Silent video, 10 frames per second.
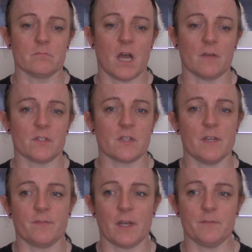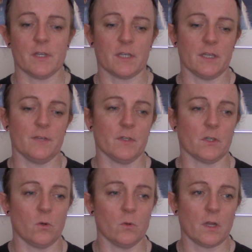have a safe life, you can live in a
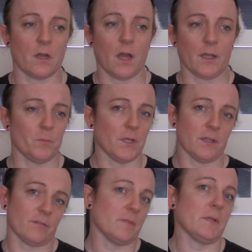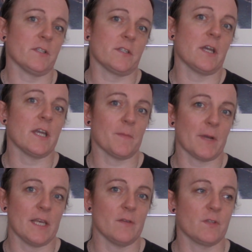corner. I can bring you 3 meals a day. You
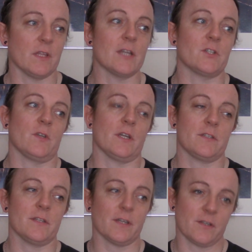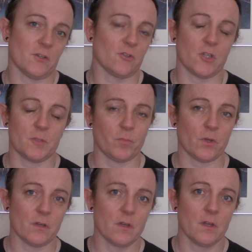might live to the age of 99, 100,
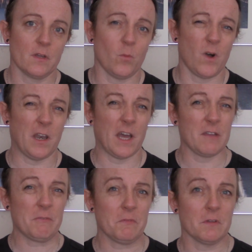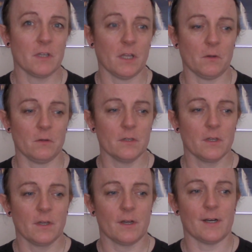but what a life,
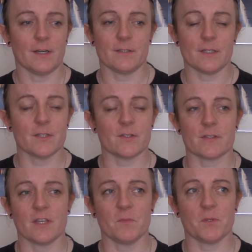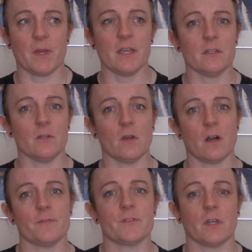And it's the same with pain. You
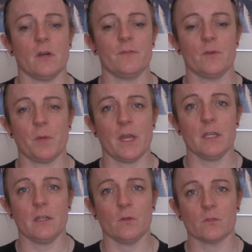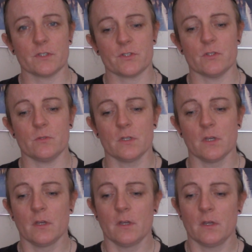have to go through pain in order to
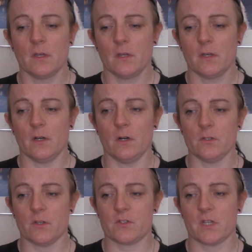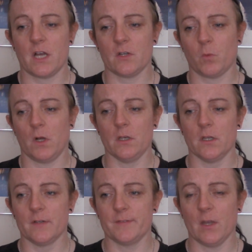understand what
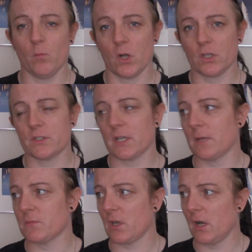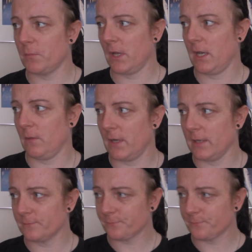love and what good times are. But anyway,